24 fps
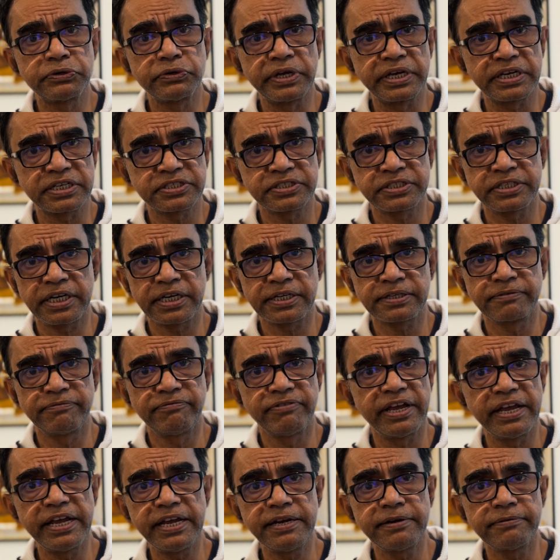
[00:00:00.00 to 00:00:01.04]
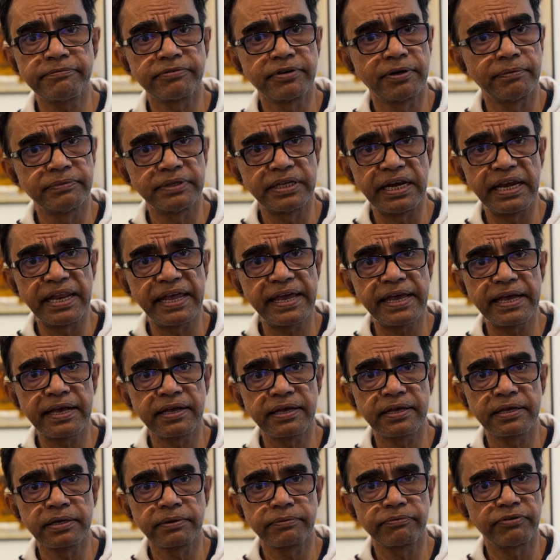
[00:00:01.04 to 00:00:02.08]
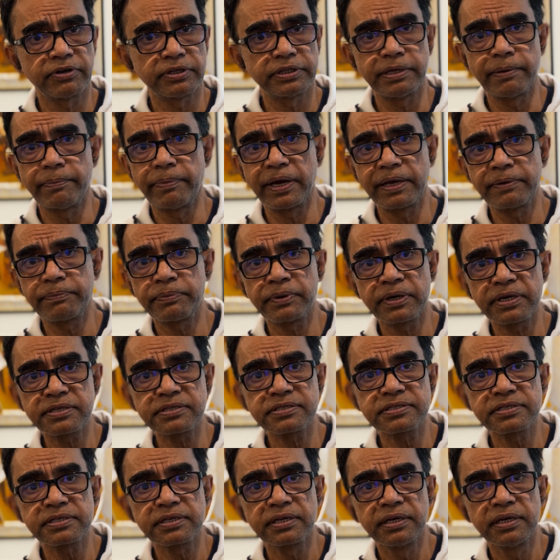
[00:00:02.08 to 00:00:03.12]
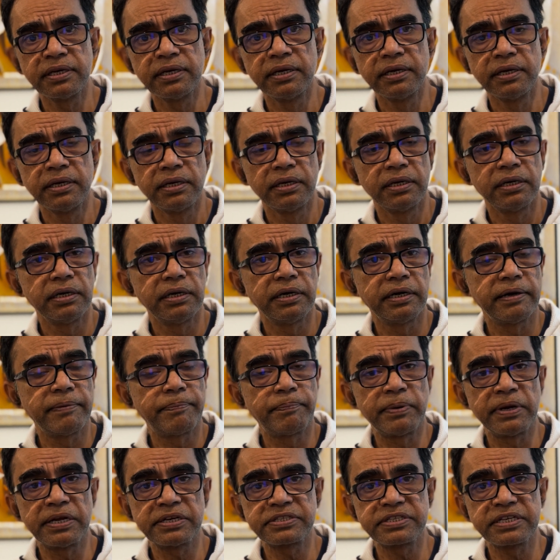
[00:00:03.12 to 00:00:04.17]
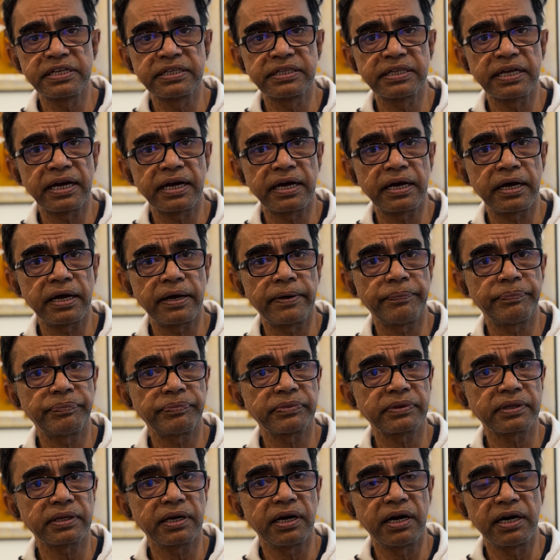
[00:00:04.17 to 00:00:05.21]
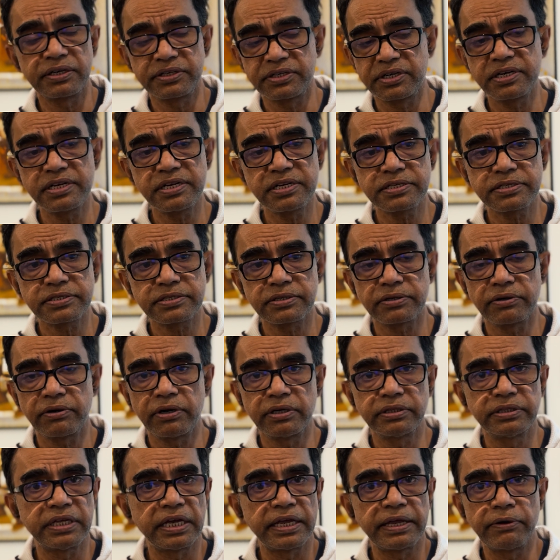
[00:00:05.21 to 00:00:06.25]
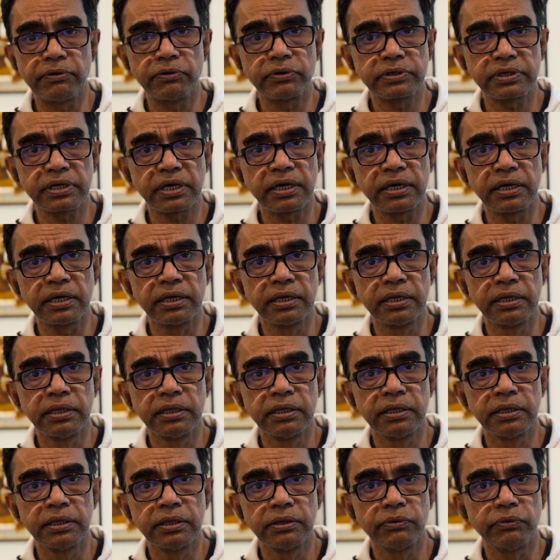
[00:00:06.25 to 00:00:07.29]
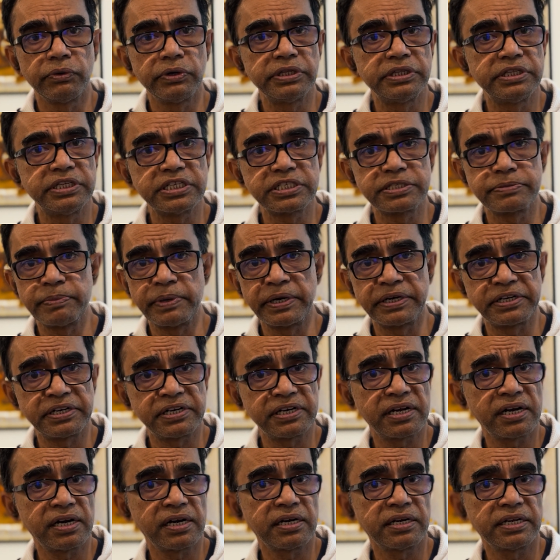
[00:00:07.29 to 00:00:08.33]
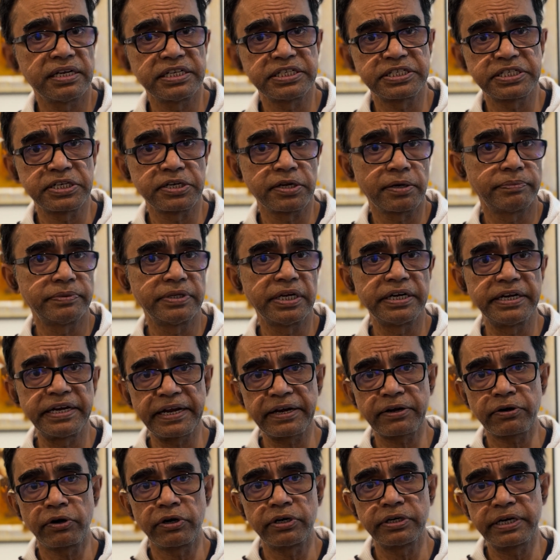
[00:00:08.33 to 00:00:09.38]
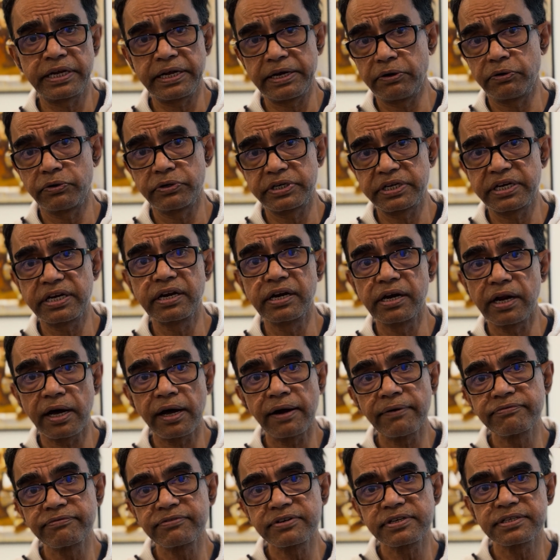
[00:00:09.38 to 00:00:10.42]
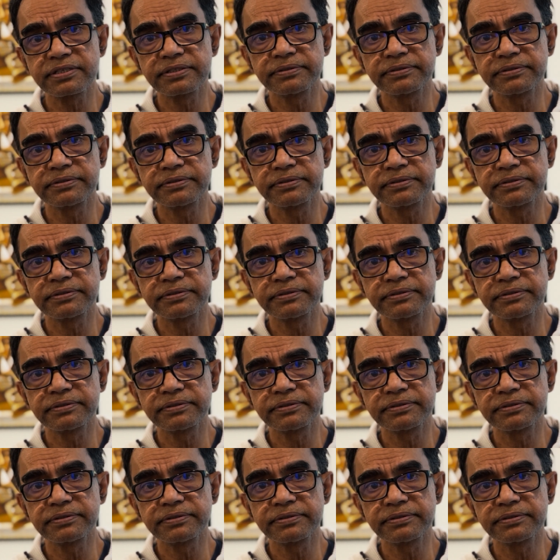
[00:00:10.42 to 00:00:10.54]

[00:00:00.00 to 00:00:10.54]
to extract vein from the leg for the bypass. Replacing the arteries or the aorta with this material instead of the Decon aortic graft.